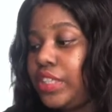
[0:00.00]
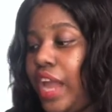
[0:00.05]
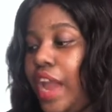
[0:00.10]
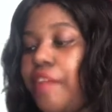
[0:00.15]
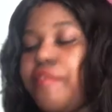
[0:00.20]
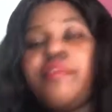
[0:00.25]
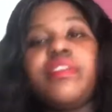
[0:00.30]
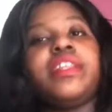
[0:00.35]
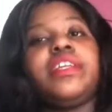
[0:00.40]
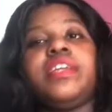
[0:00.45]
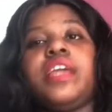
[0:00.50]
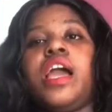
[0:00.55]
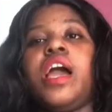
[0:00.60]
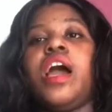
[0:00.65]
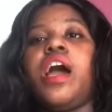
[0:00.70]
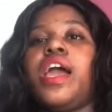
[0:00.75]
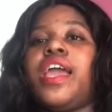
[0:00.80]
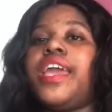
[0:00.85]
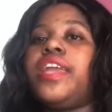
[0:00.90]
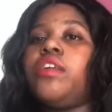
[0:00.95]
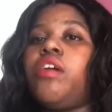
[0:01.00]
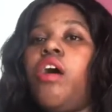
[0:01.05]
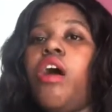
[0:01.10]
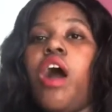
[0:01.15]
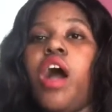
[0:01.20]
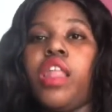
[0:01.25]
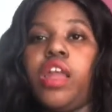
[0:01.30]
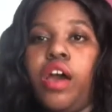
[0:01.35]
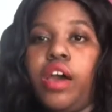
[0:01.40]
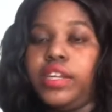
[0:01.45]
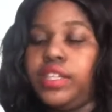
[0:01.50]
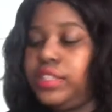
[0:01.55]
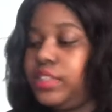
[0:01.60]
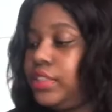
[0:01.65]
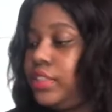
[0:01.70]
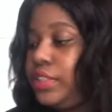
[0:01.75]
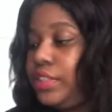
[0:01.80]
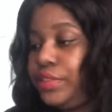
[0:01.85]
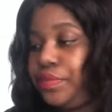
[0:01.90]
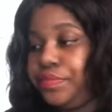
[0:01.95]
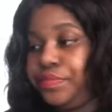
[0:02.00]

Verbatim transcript: I really, in all honesty,